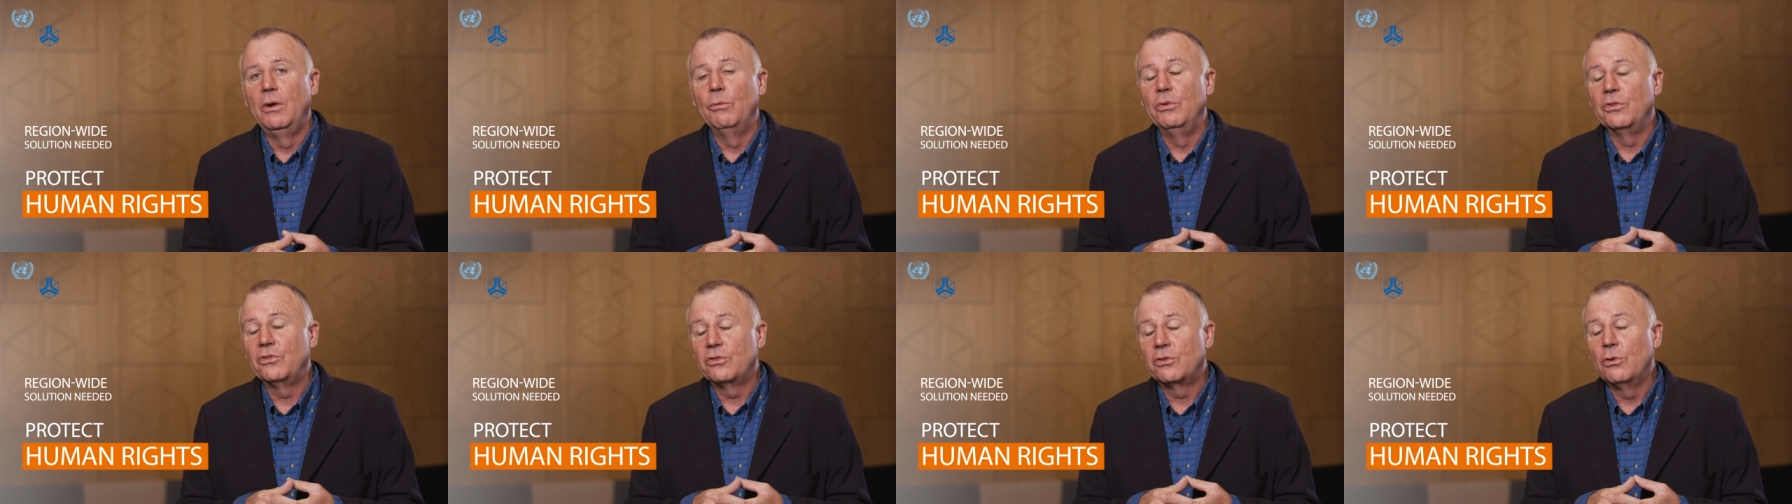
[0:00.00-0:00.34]

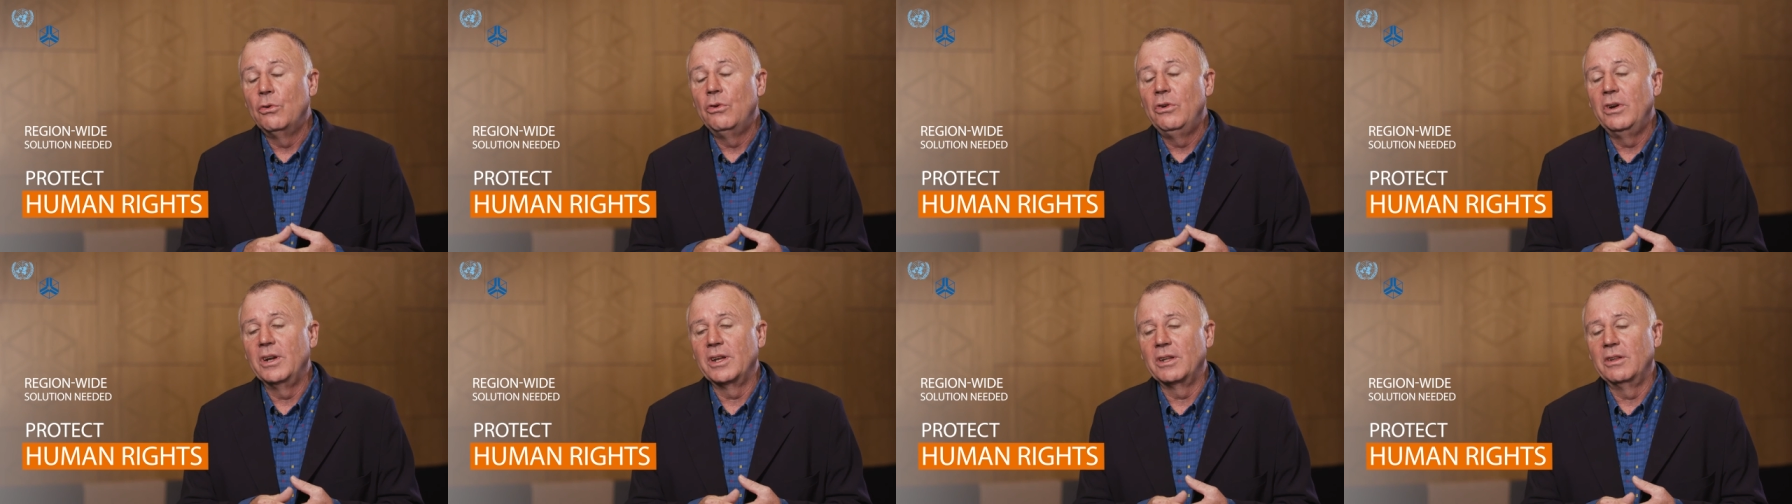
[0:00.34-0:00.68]

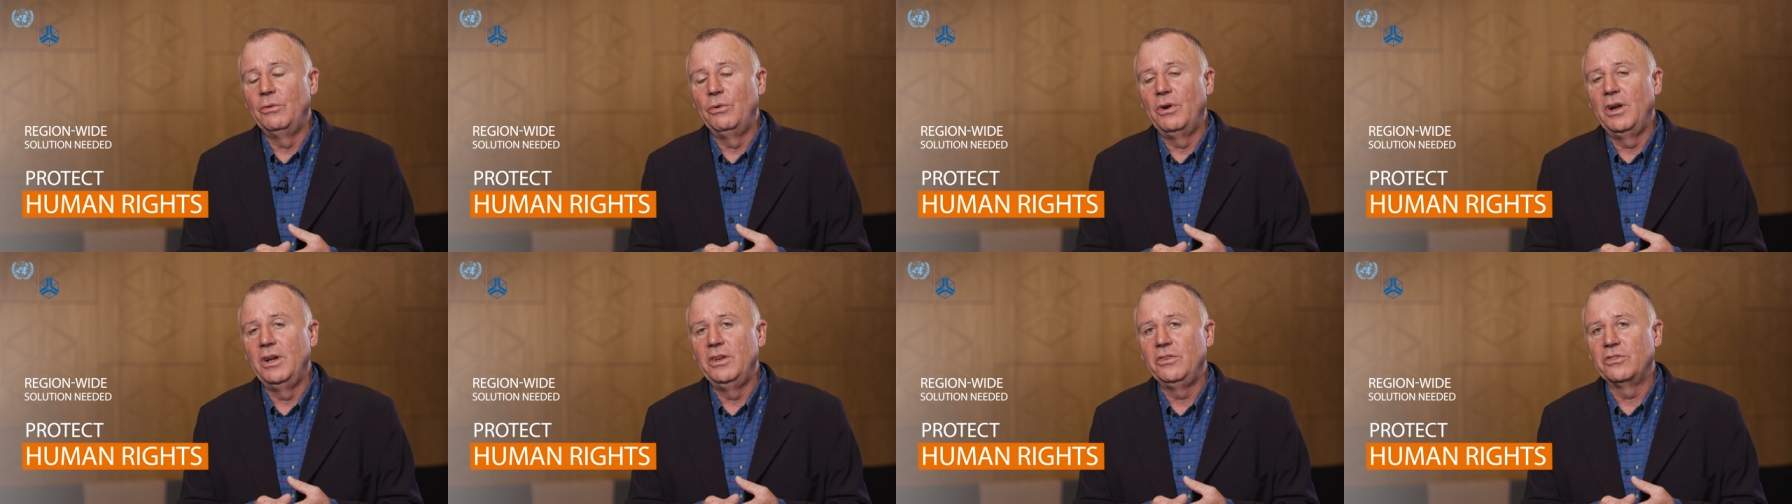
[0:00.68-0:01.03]
restoring
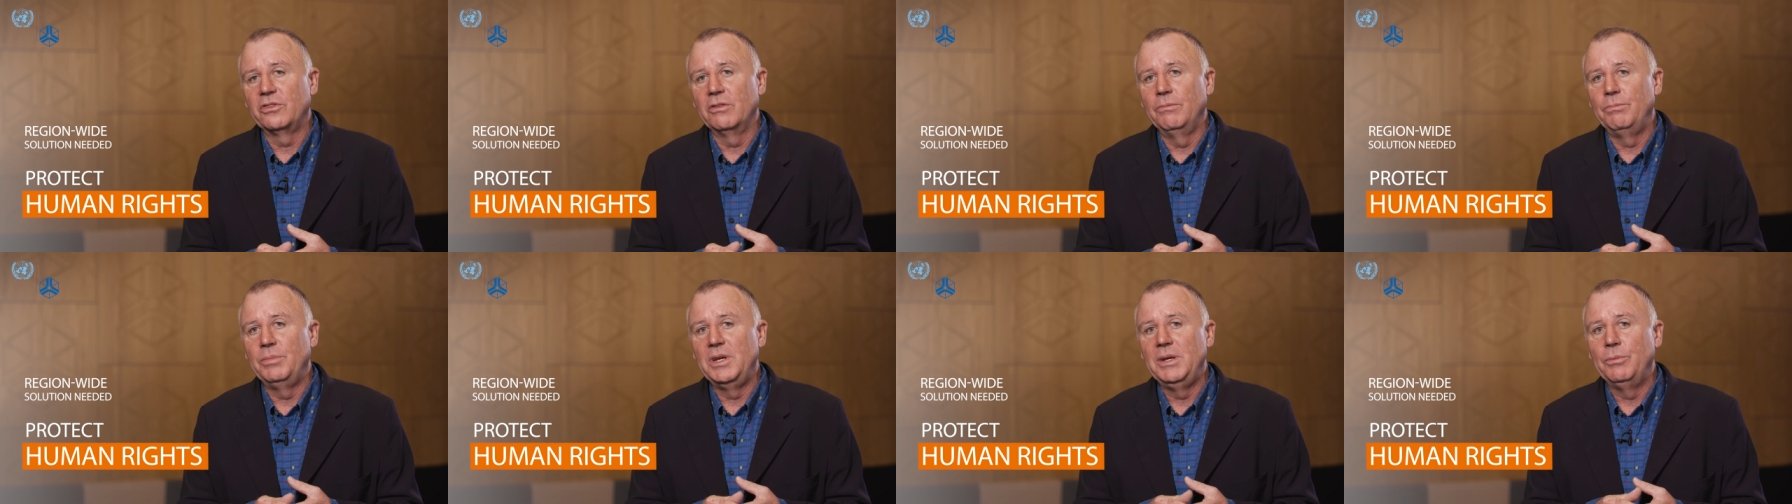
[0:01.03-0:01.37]
the
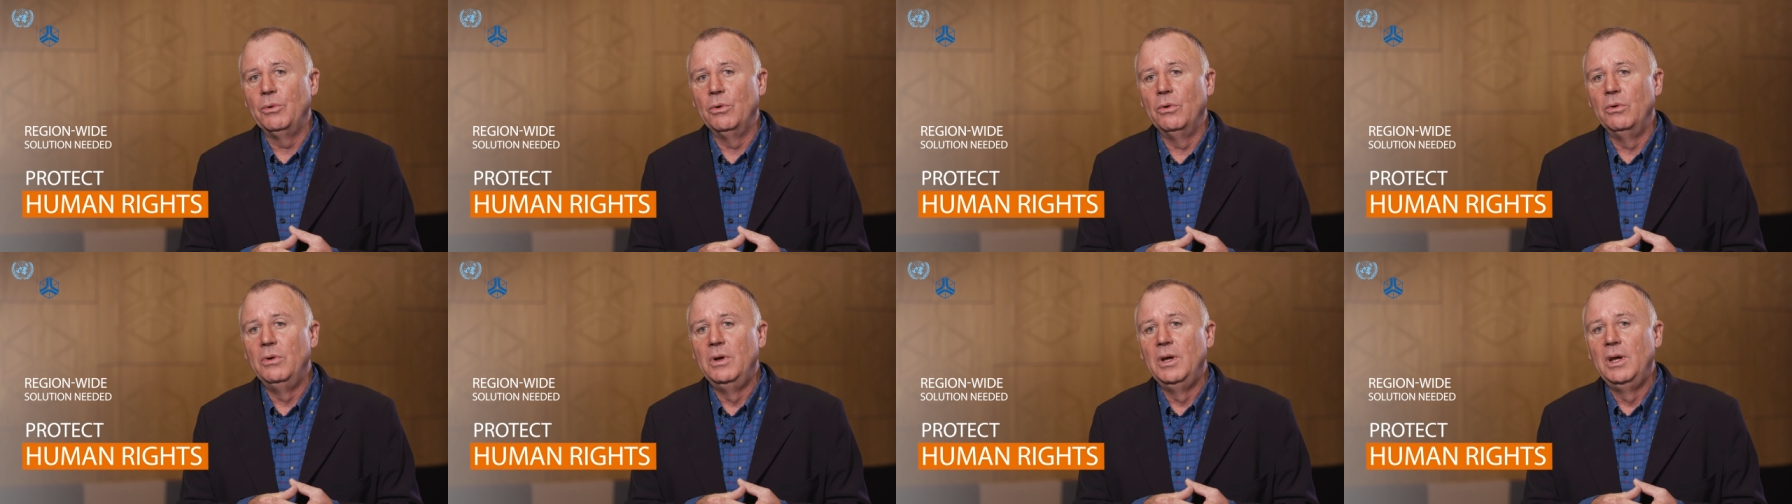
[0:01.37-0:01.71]
rights of
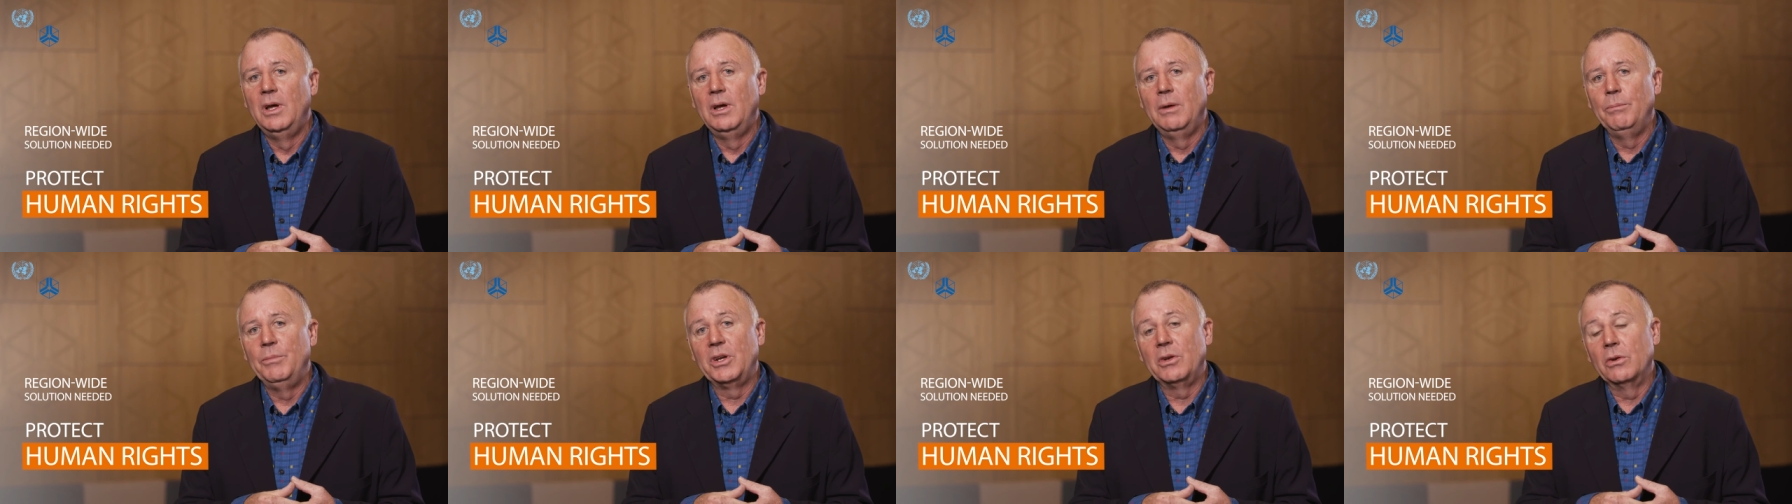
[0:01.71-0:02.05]
people
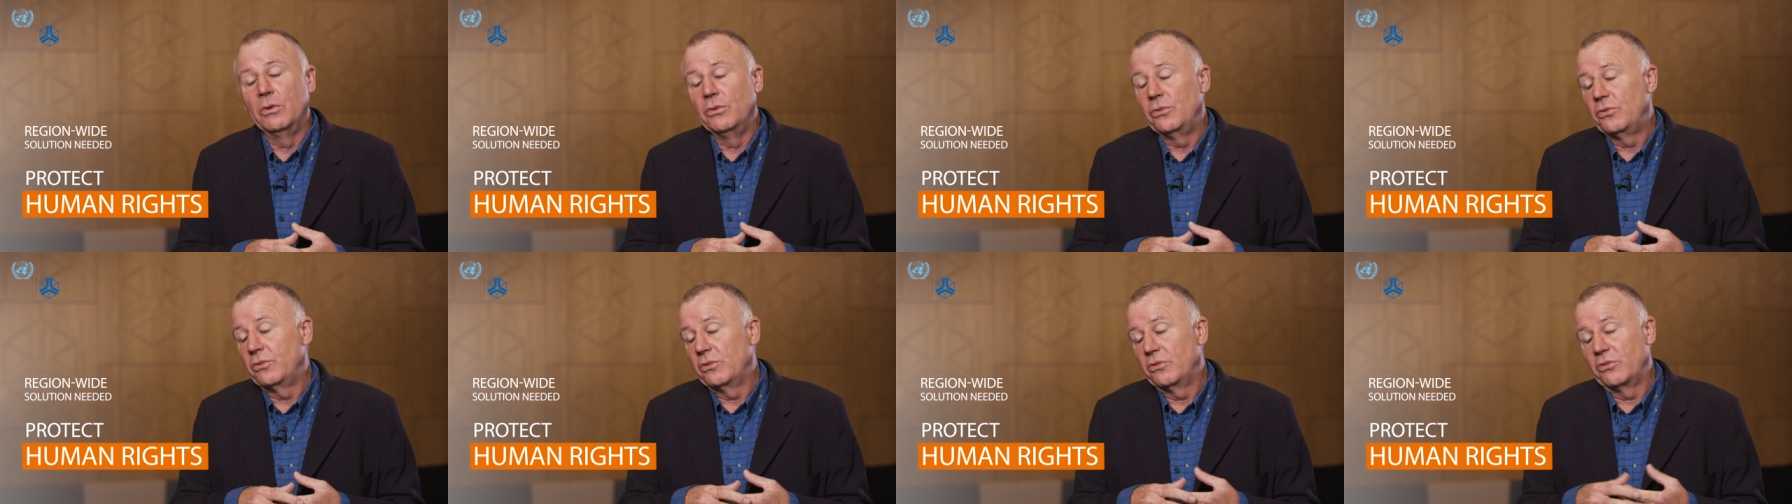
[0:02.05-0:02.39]

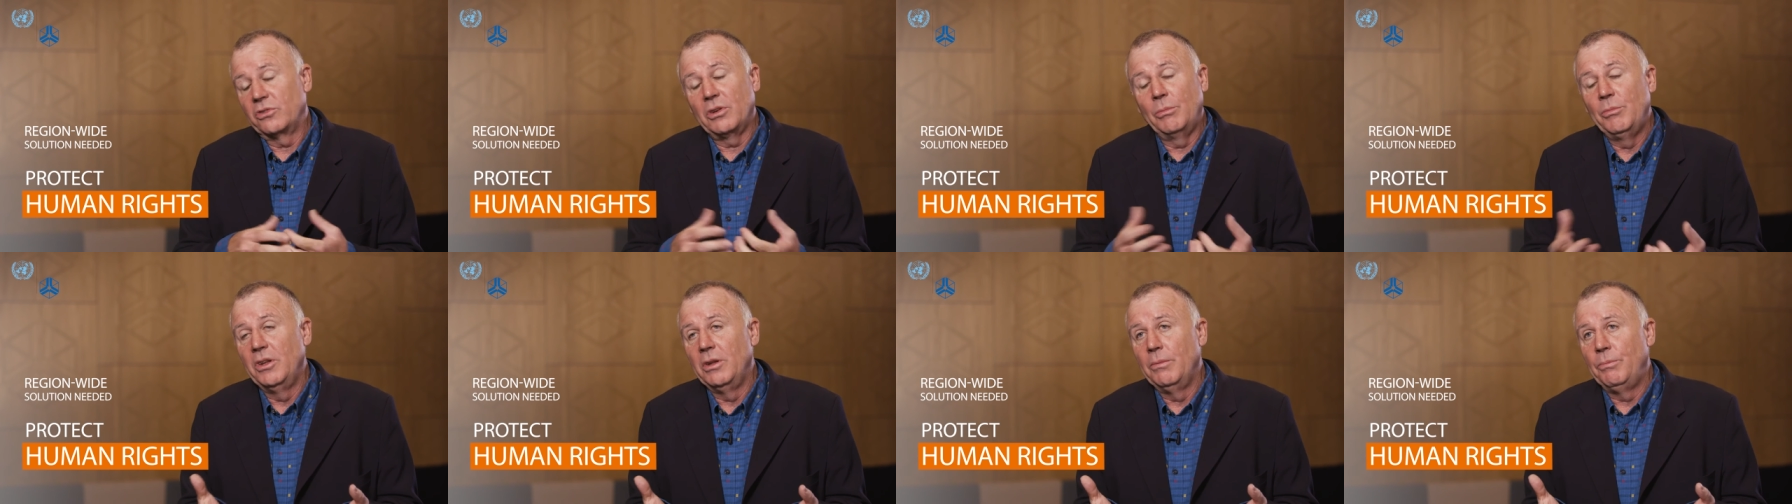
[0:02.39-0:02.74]
because
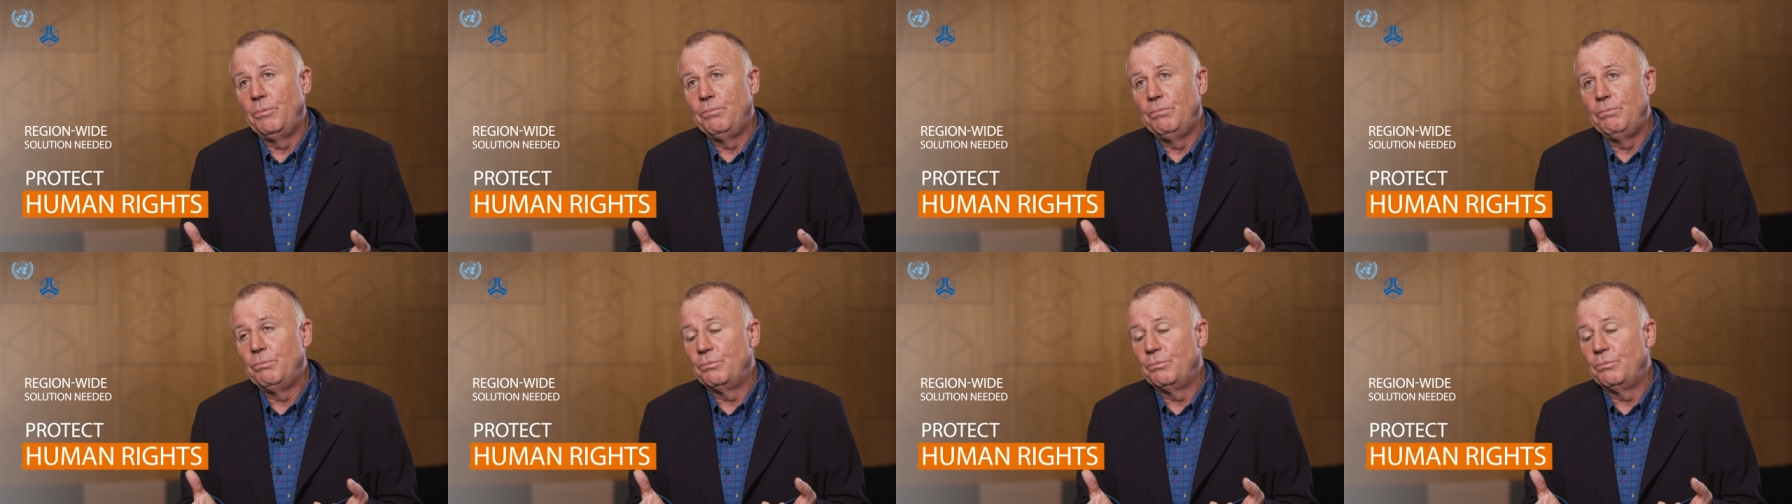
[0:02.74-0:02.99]
some of the